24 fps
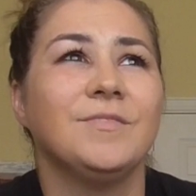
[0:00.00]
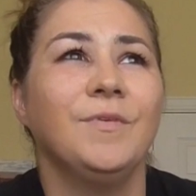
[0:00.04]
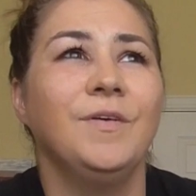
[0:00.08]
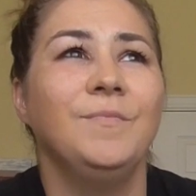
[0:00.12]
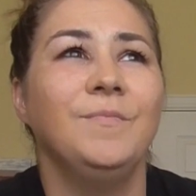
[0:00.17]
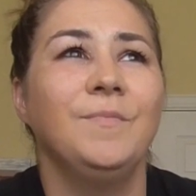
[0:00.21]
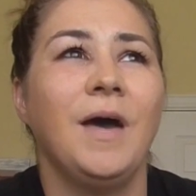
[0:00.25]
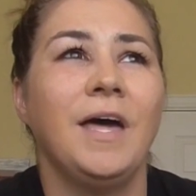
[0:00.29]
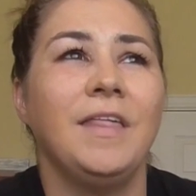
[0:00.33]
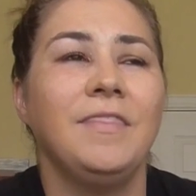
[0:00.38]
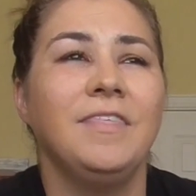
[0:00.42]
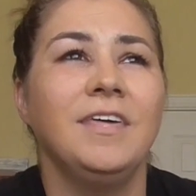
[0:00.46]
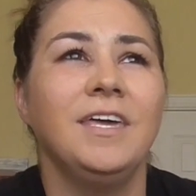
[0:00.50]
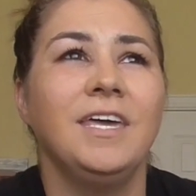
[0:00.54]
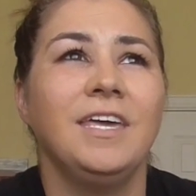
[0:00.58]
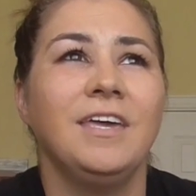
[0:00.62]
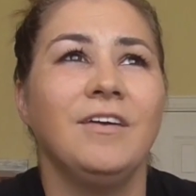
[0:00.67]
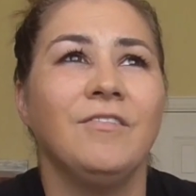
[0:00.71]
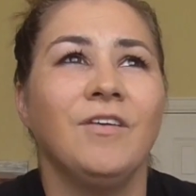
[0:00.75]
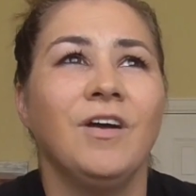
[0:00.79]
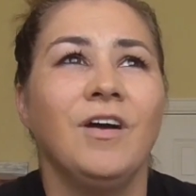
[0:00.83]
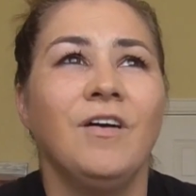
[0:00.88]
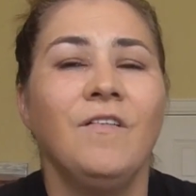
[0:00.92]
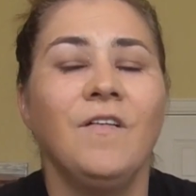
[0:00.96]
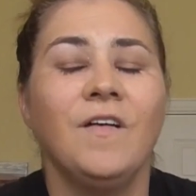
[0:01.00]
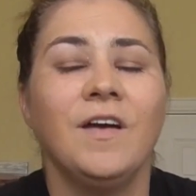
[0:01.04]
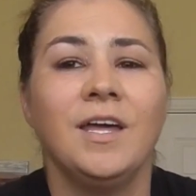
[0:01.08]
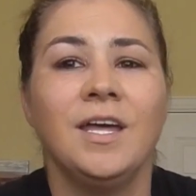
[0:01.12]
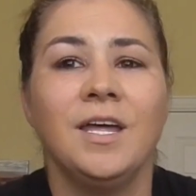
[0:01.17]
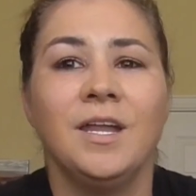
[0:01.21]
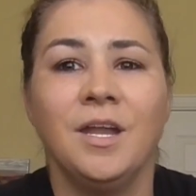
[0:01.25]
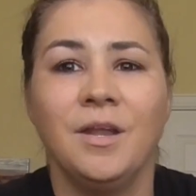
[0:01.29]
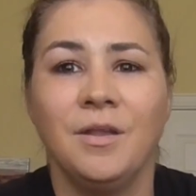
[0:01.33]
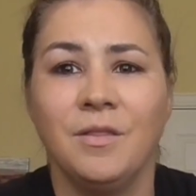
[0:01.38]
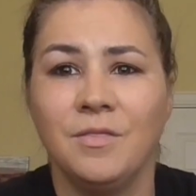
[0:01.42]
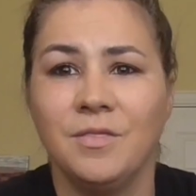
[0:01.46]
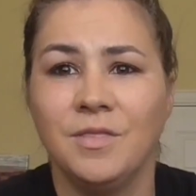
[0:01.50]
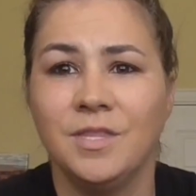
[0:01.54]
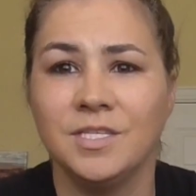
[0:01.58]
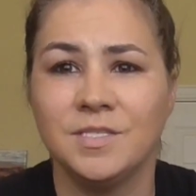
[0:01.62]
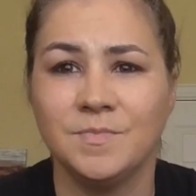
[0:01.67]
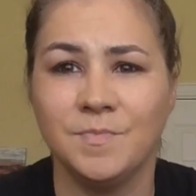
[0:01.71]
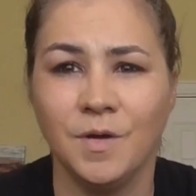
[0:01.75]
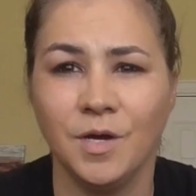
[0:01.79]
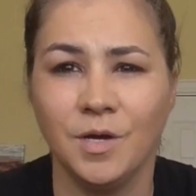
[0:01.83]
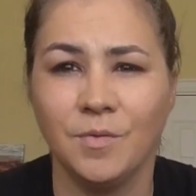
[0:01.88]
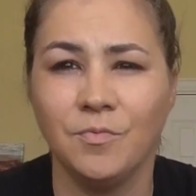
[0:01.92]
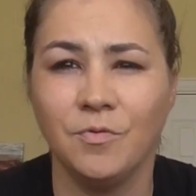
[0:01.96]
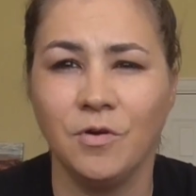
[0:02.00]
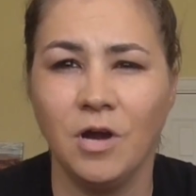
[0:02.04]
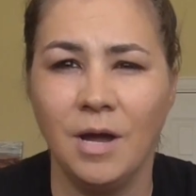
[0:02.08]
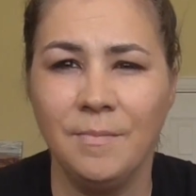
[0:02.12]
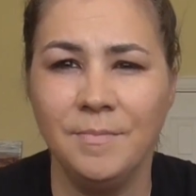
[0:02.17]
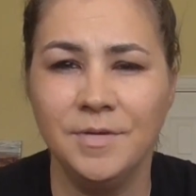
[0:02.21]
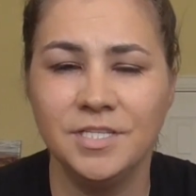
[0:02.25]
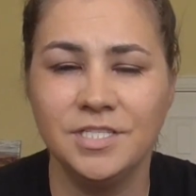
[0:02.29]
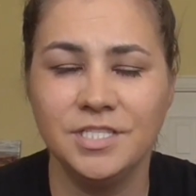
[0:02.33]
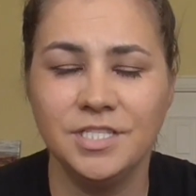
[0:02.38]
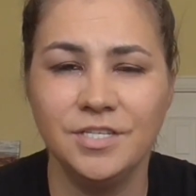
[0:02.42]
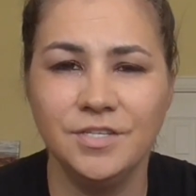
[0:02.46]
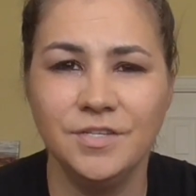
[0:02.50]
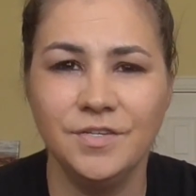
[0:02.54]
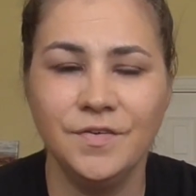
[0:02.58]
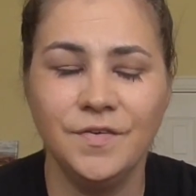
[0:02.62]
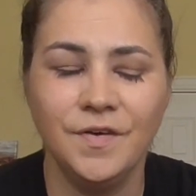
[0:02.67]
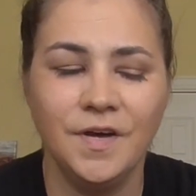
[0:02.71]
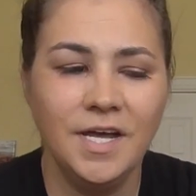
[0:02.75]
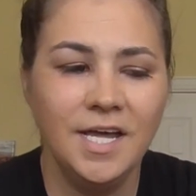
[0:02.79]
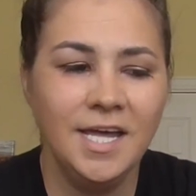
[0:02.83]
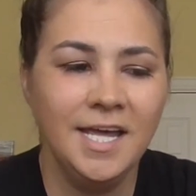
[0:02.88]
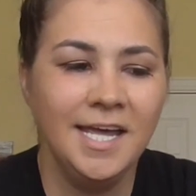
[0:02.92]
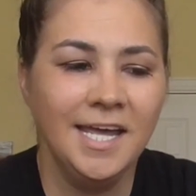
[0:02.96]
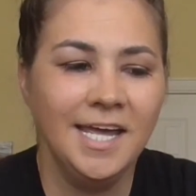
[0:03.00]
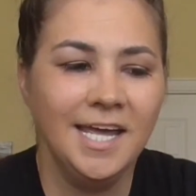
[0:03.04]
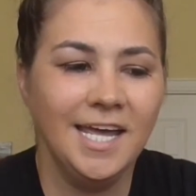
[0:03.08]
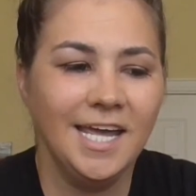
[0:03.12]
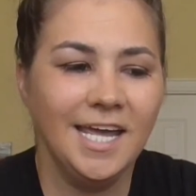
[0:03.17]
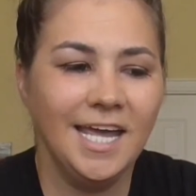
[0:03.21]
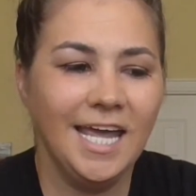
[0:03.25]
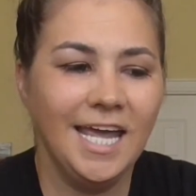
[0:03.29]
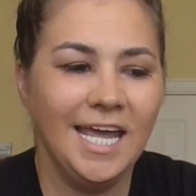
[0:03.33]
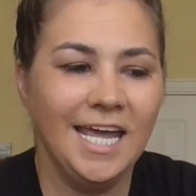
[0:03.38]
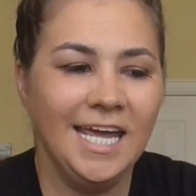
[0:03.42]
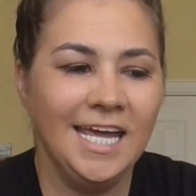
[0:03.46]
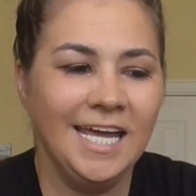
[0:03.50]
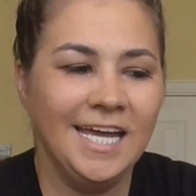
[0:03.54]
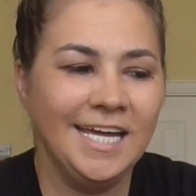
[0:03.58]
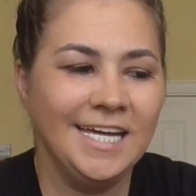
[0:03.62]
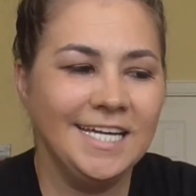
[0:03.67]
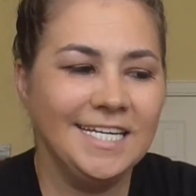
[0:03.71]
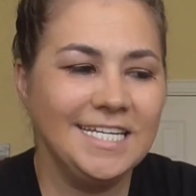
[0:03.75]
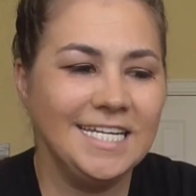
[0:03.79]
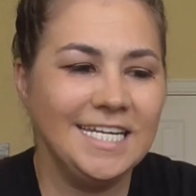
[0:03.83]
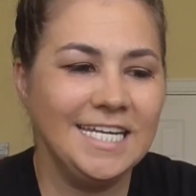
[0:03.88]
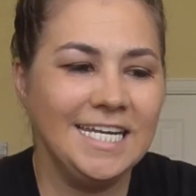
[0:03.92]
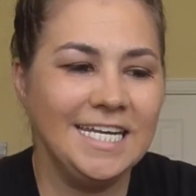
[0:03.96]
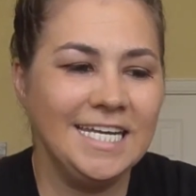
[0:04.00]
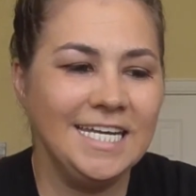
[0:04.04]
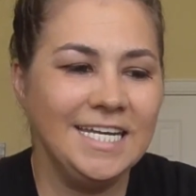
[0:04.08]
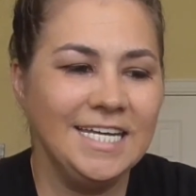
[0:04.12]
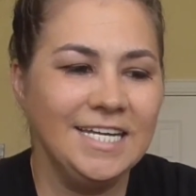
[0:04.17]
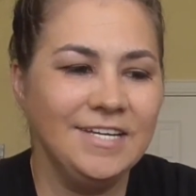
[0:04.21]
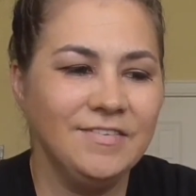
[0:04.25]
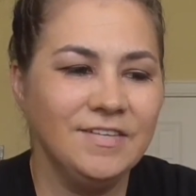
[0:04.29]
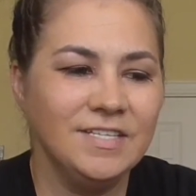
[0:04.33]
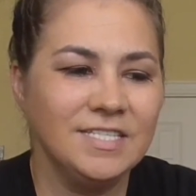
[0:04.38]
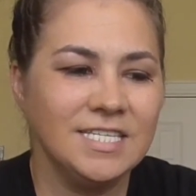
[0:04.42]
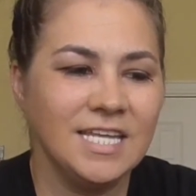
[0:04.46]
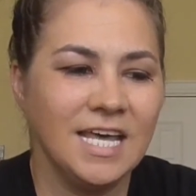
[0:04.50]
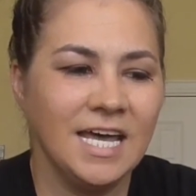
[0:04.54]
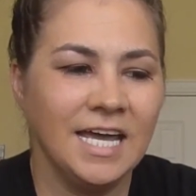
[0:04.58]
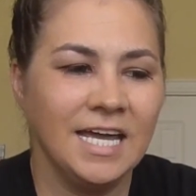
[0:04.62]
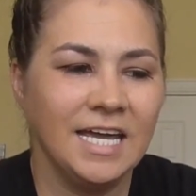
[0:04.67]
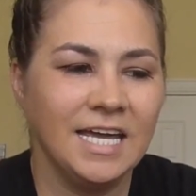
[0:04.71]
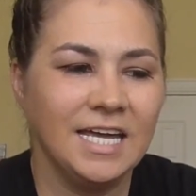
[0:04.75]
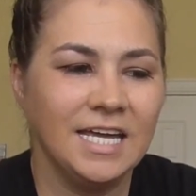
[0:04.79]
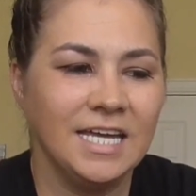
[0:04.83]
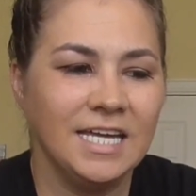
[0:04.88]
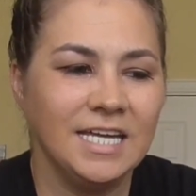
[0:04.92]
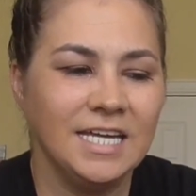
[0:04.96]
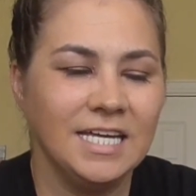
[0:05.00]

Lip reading: We met the hero in this book, Promise You, and he was like